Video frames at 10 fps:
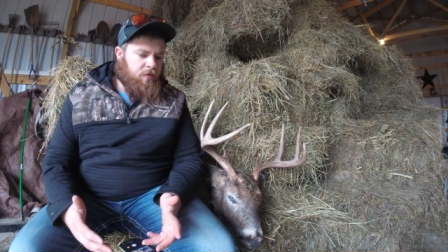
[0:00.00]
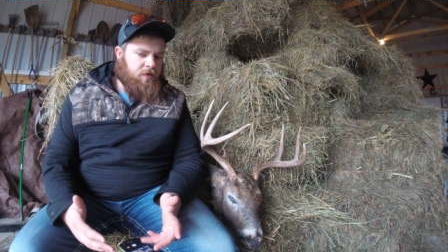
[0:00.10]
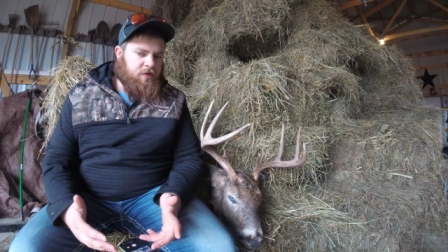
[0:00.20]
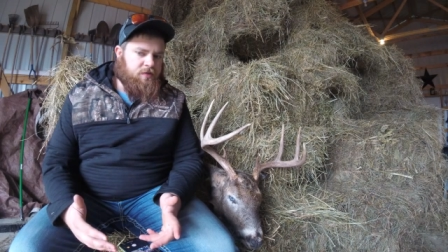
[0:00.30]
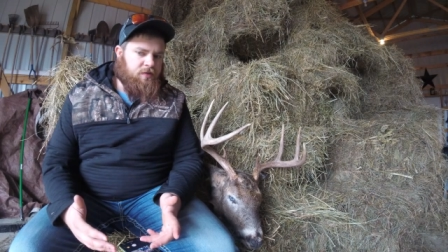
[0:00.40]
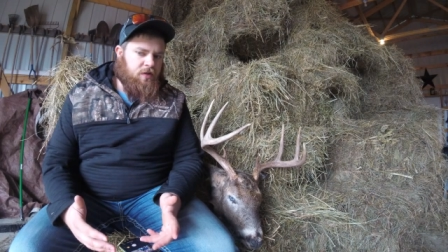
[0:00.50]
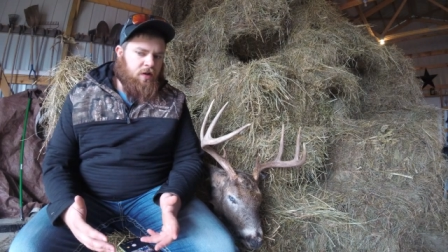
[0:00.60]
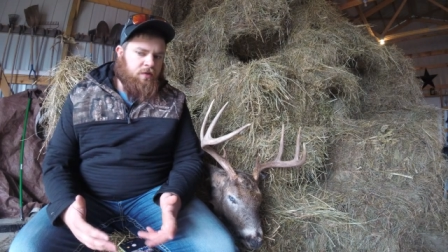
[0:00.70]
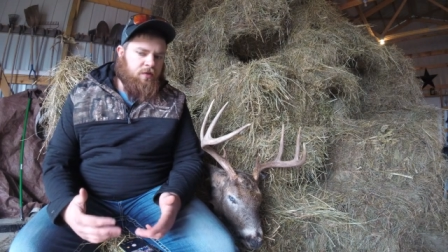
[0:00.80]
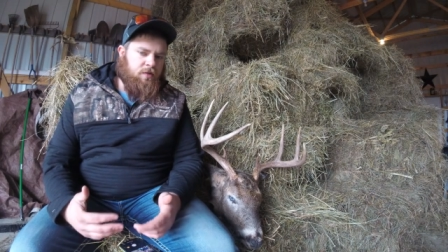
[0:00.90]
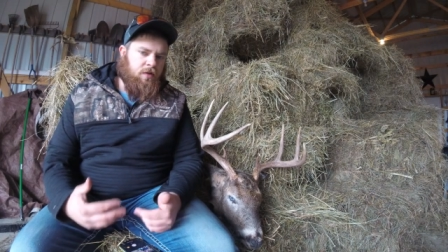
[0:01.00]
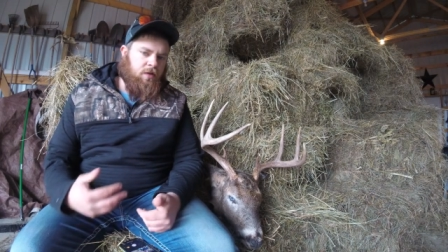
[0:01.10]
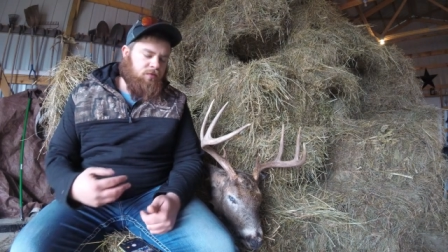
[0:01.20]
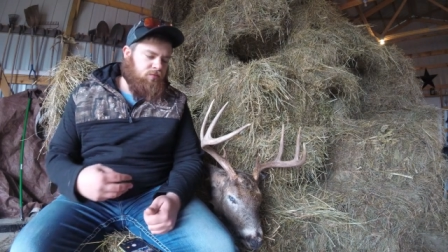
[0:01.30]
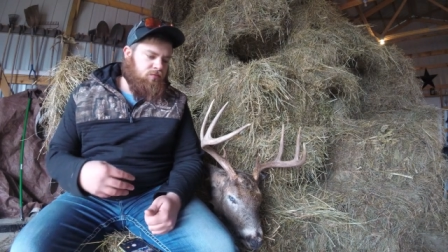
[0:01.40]
because on the
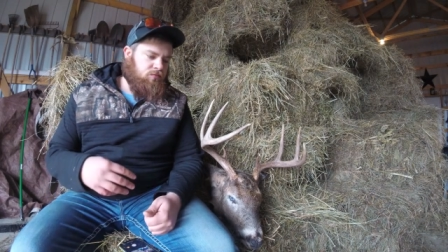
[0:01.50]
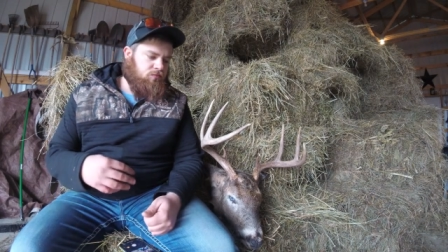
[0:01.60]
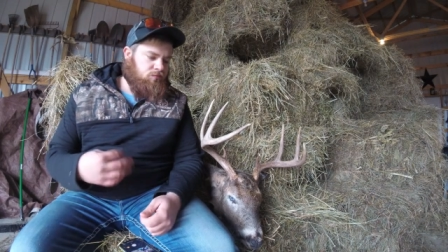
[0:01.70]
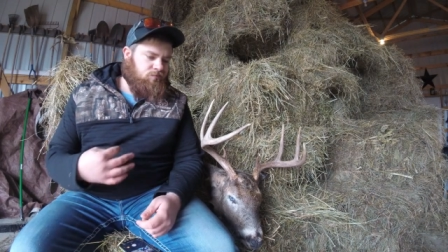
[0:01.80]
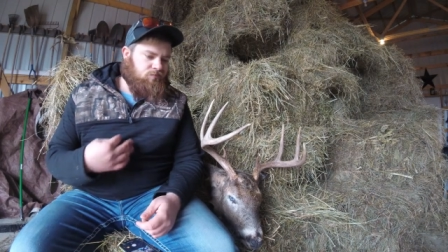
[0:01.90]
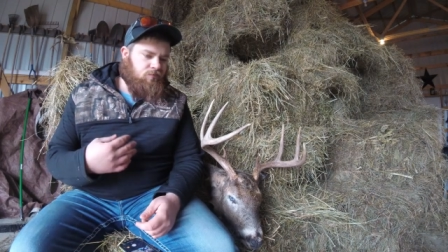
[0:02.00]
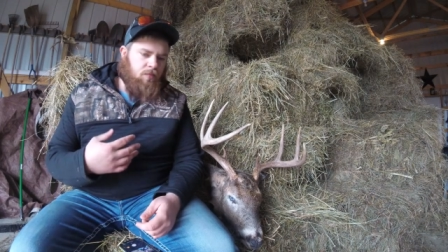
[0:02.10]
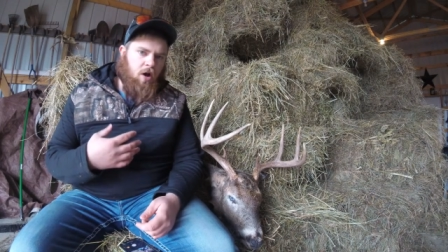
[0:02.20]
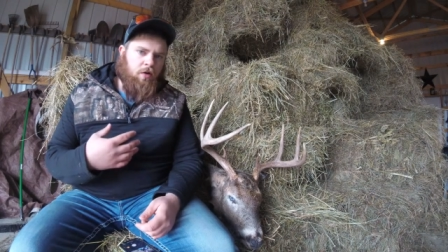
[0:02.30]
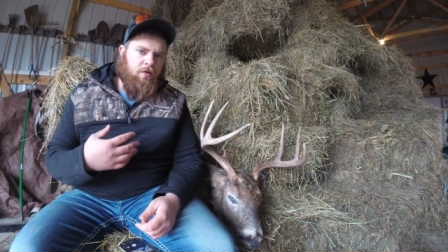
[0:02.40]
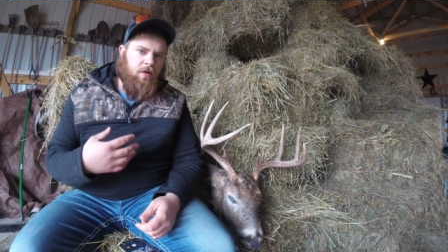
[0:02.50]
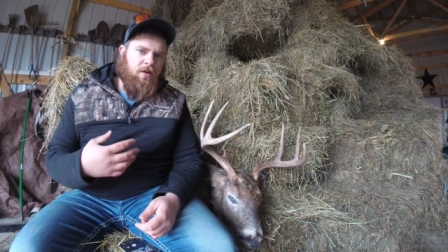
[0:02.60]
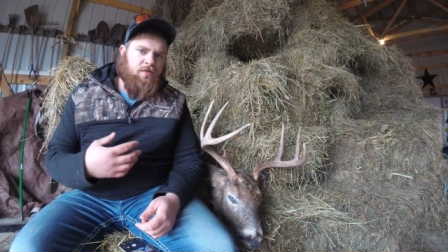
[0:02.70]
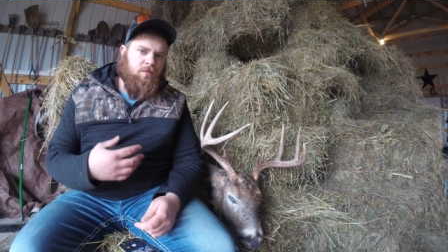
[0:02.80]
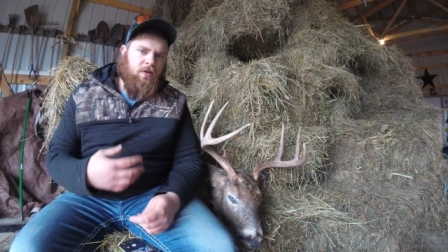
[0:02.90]
our
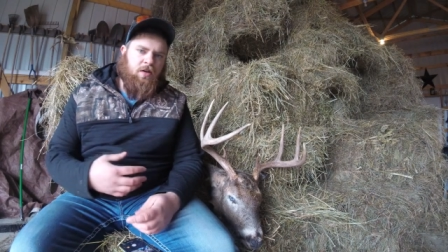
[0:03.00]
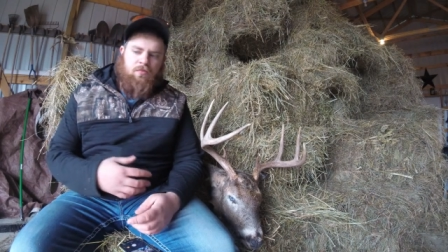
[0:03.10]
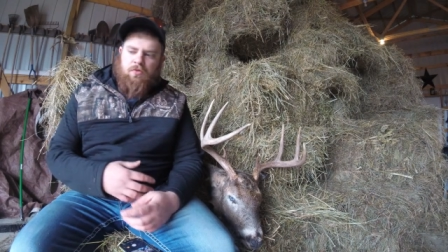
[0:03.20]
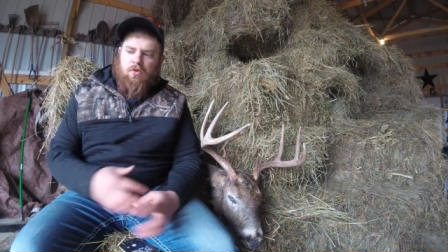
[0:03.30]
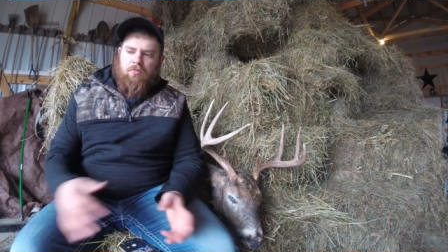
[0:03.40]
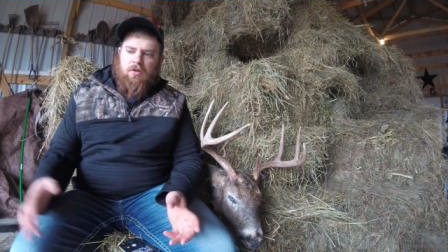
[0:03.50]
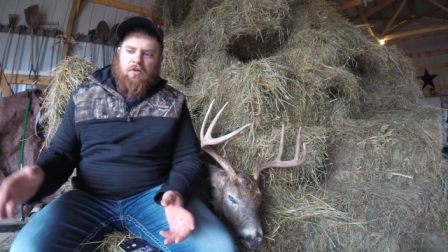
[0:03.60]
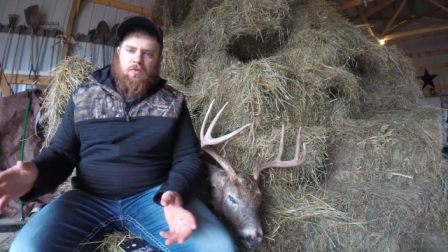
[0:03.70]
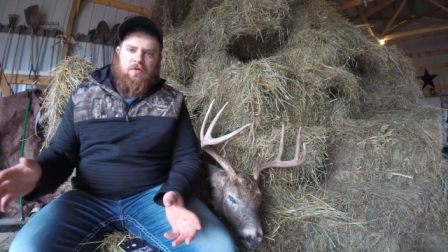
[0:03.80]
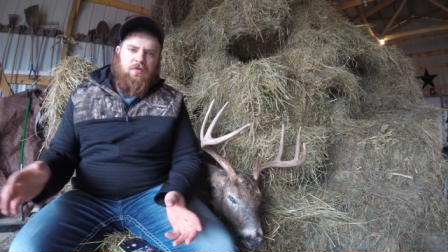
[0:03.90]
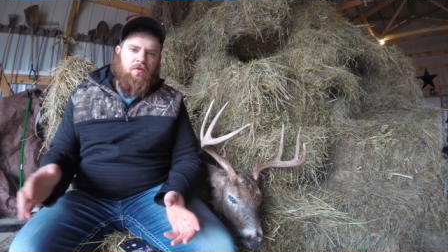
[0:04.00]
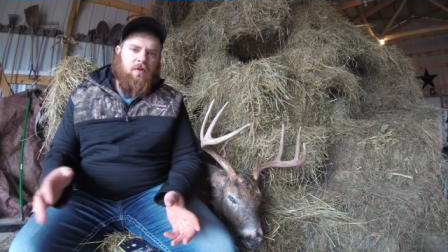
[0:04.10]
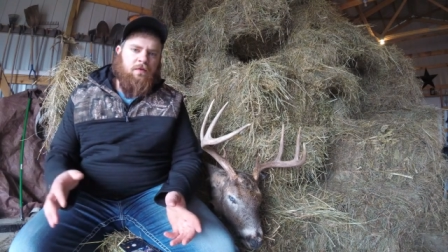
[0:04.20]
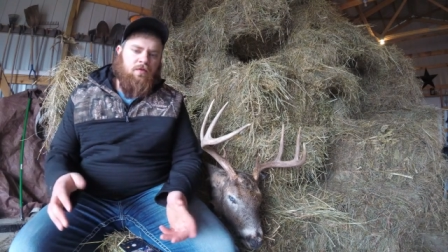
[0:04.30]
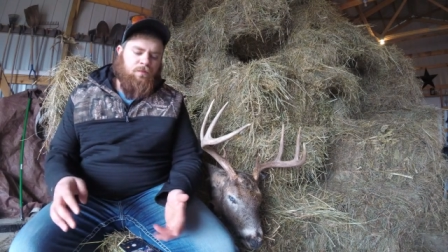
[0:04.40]
thoughts we hit him, no blood
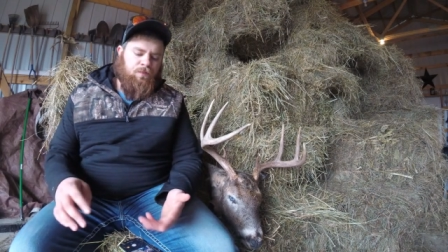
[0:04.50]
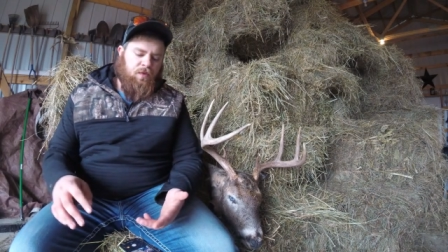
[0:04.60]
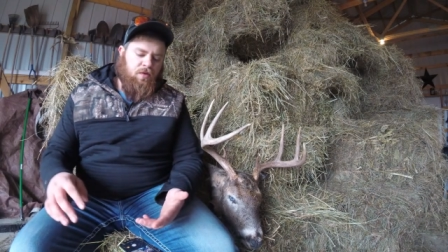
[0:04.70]
whatsoever.